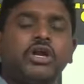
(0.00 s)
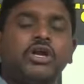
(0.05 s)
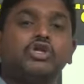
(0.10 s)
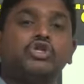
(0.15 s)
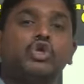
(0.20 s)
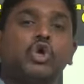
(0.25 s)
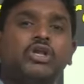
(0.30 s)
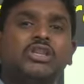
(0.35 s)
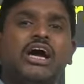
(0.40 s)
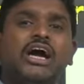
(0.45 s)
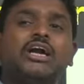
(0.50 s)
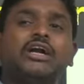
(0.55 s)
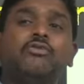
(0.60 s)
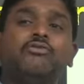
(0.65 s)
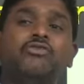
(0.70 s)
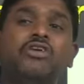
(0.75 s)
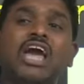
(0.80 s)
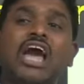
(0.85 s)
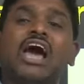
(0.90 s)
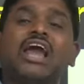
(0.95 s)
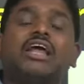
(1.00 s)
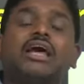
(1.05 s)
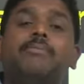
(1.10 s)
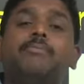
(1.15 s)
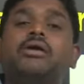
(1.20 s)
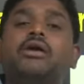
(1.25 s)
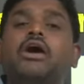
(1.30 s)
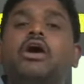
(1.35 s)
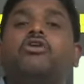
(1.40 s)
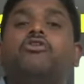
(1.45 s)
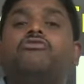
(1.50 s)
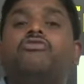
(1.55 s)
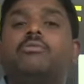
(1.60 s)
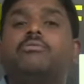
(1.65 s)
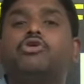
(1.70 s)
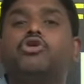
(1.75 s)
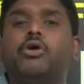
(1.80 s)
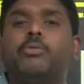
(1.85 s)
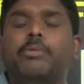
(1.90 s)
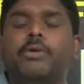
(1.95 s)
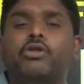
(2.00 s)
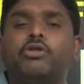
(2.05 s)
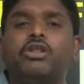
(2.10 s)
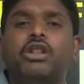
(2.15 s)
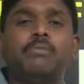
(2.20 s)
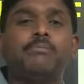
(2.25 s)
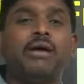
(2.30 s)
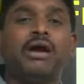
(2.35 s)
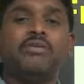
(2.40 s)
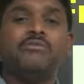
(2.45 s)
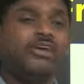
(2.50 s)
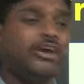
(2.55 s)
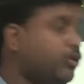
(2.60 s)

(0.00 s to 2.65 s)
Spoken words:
so that we are coming out from European Union, but we